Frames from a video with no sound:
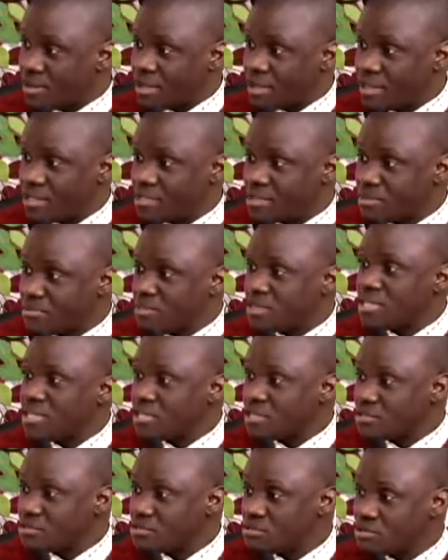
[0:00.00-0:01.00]
has a
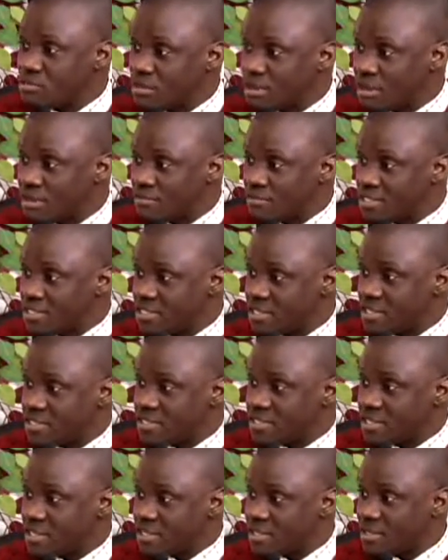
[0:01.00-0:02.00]
meaning to the
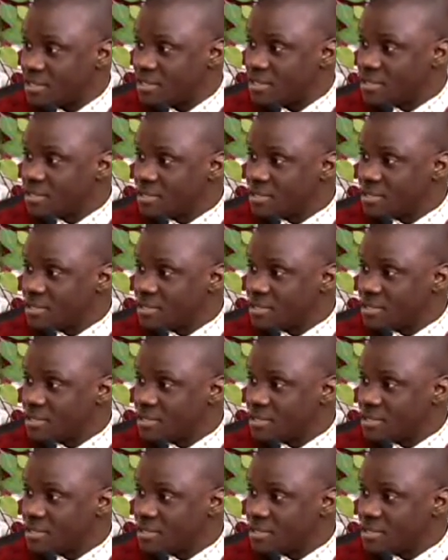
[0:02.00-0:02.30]
citizen.